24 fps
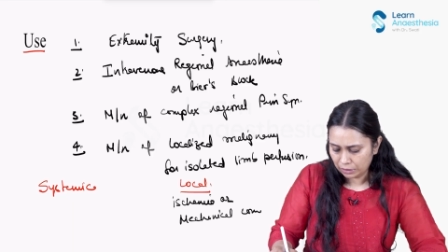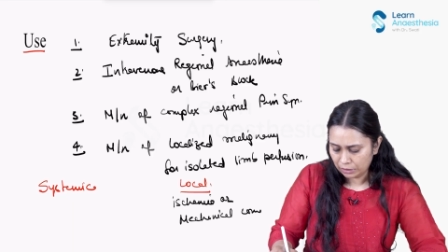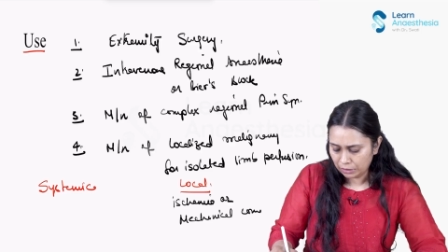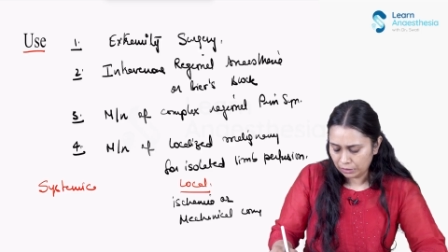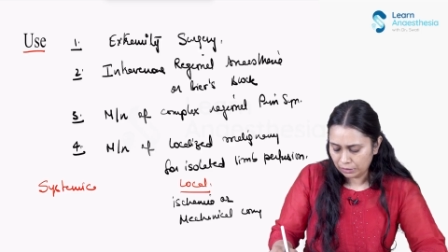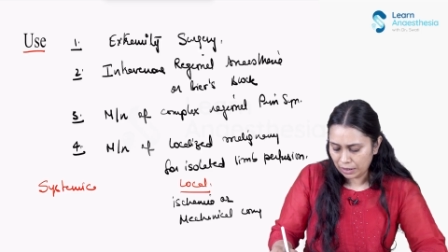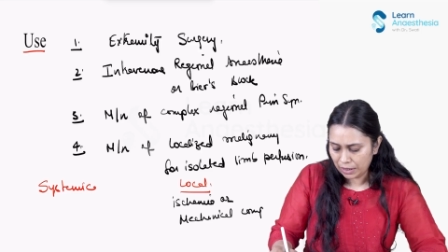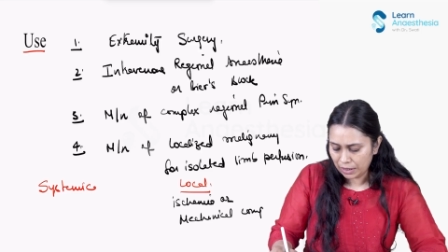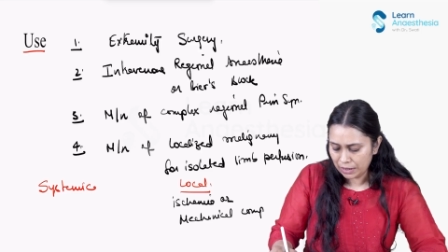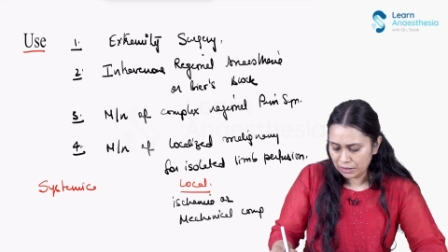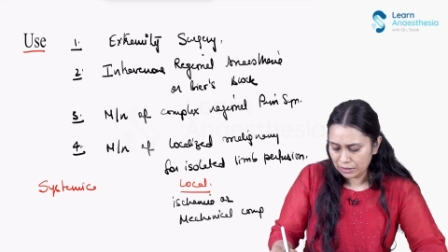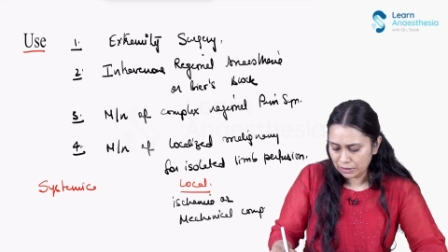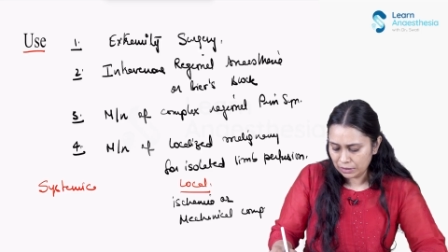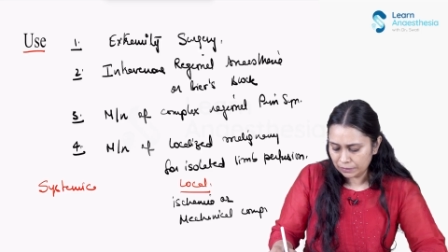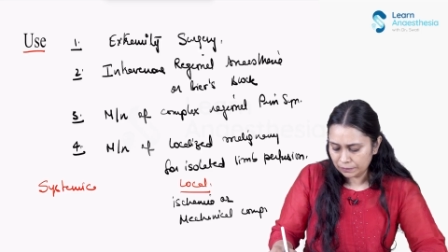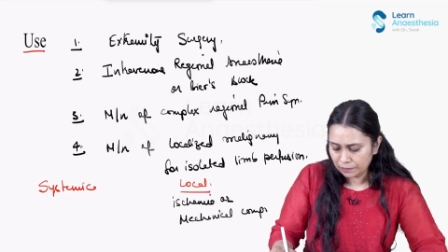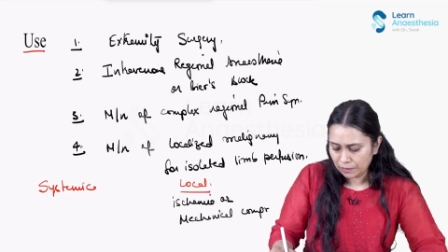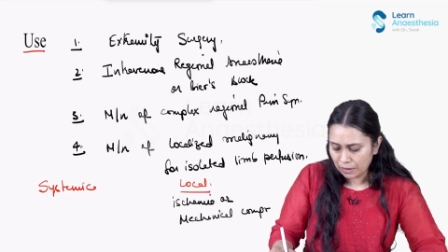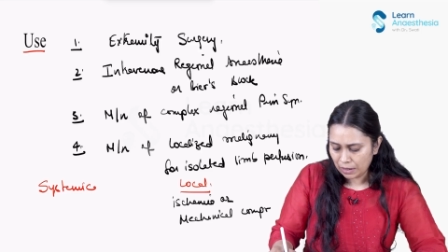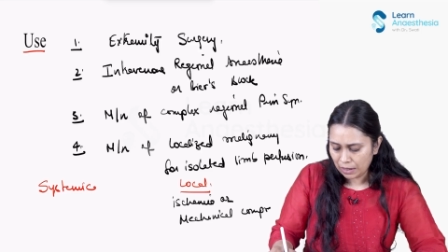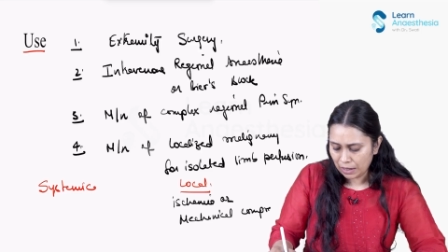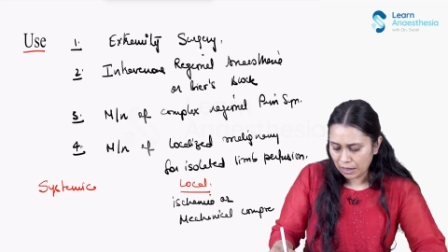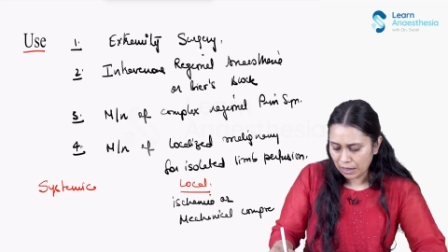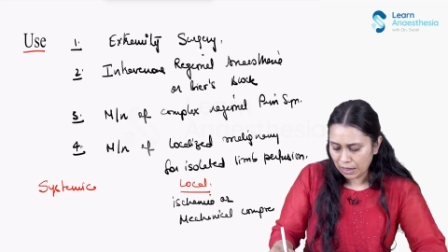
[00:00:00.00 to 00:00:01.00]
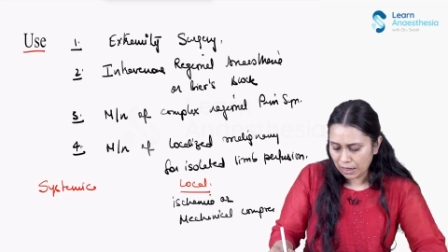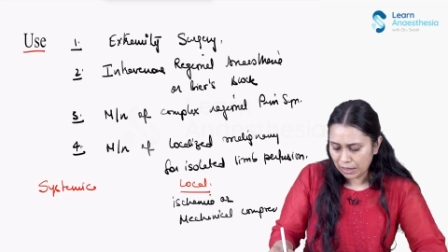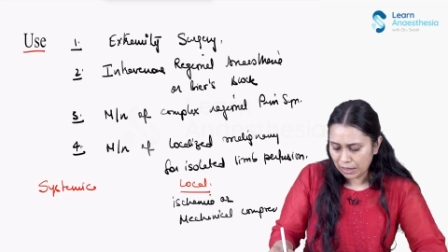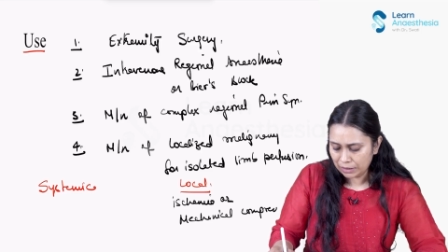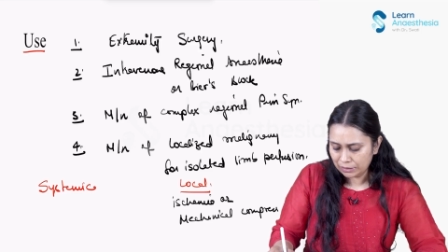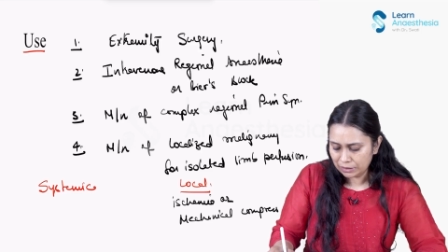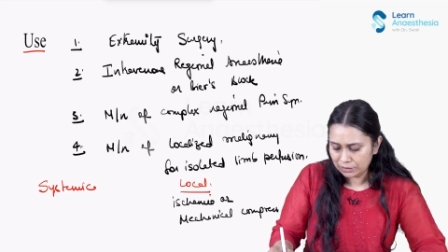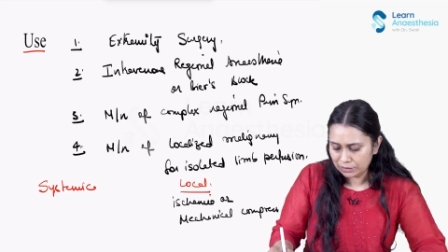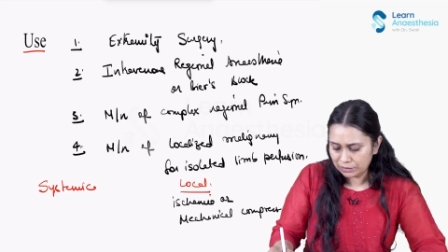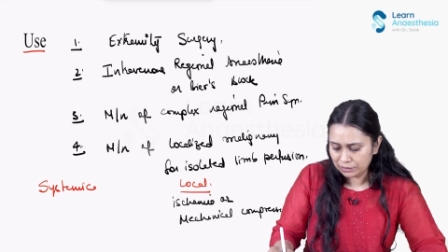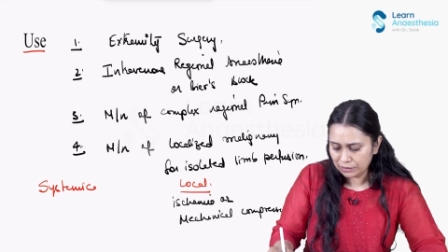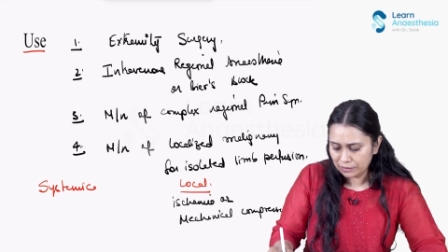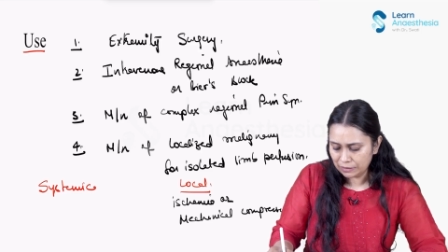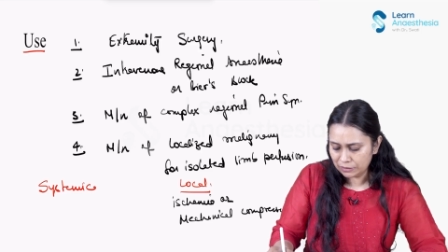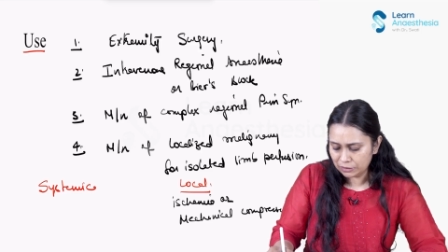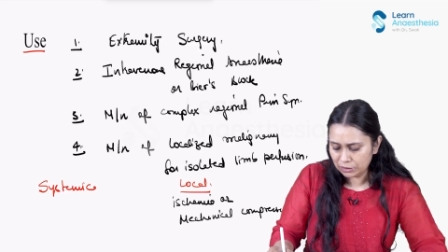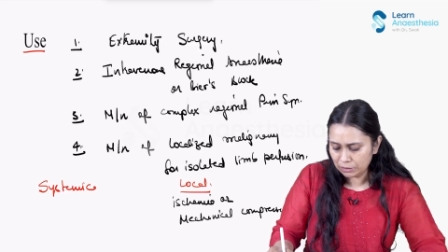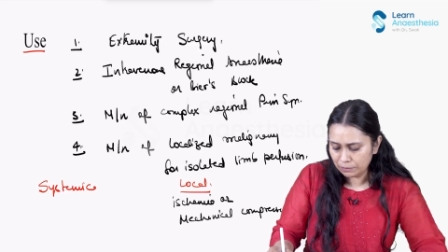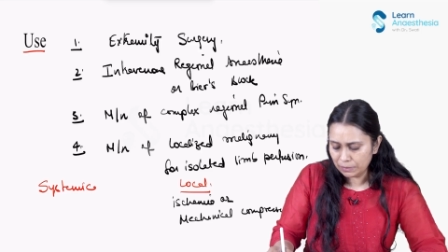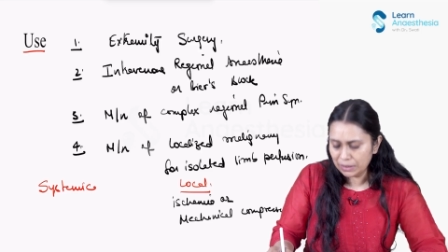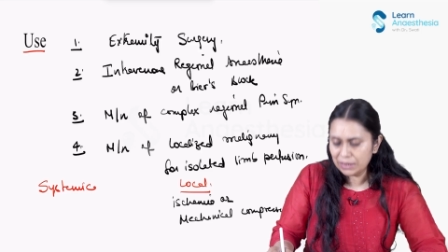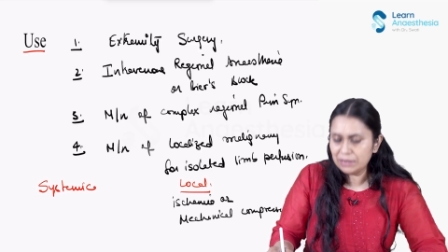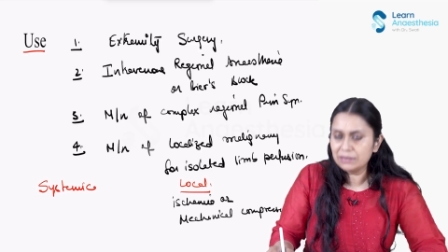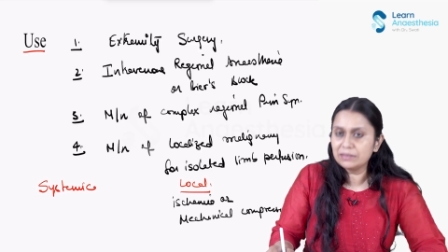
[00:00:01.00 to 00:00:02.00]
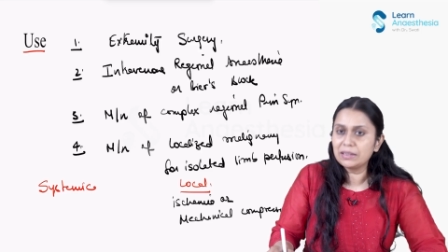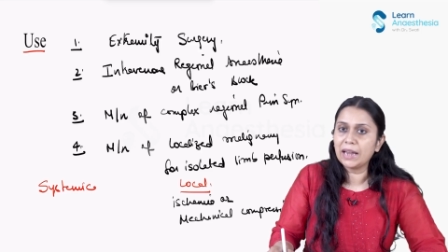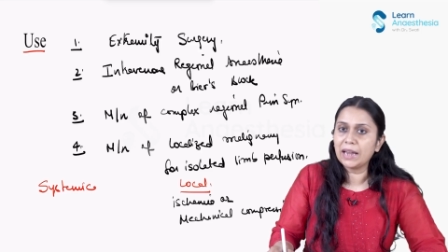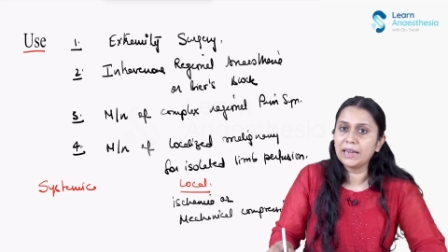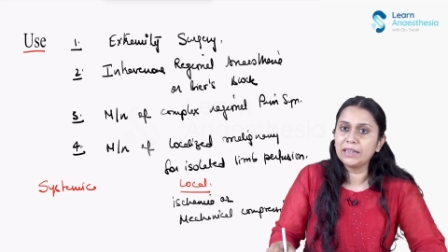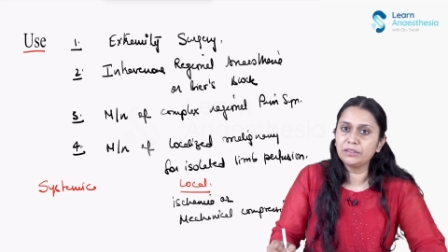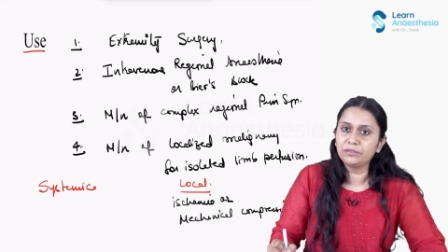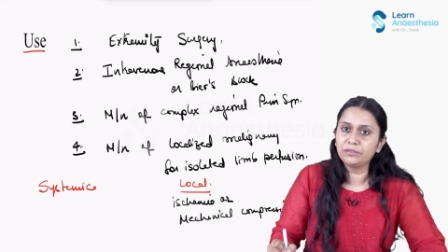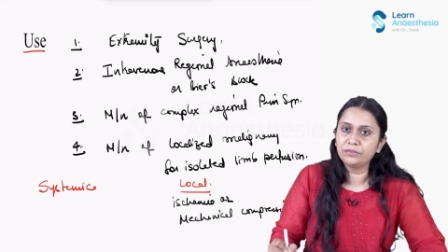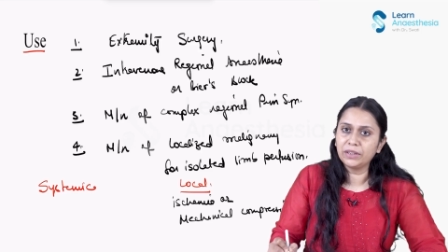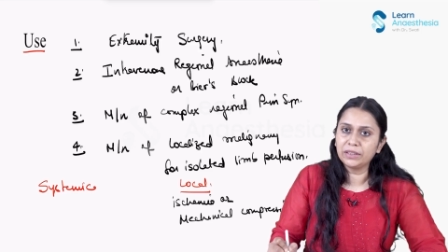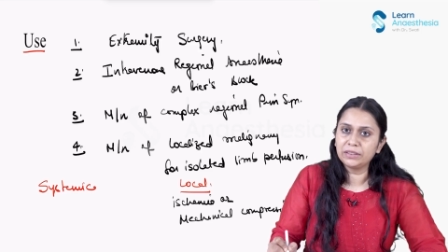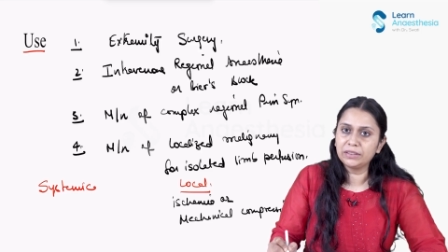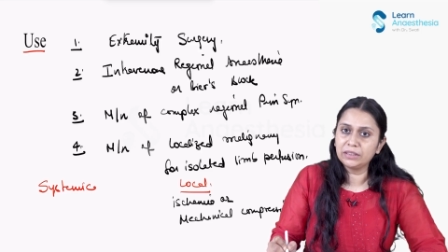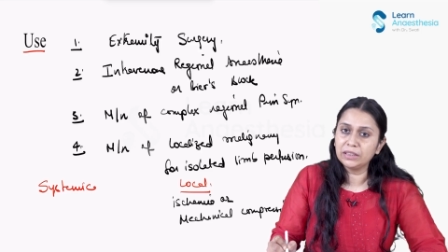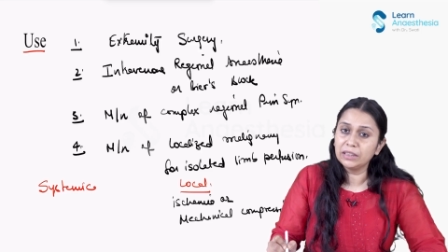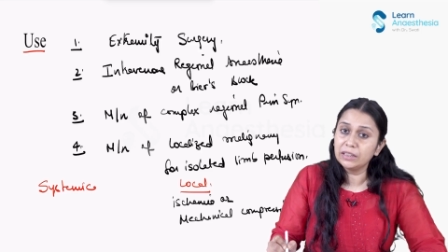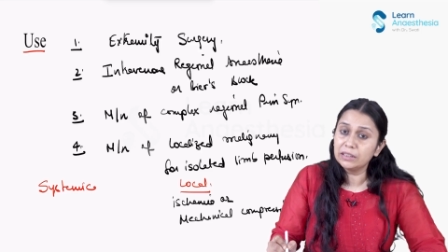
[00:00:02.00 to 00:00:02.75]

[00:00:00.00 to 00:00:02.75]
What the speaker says: right? And the systemic side effect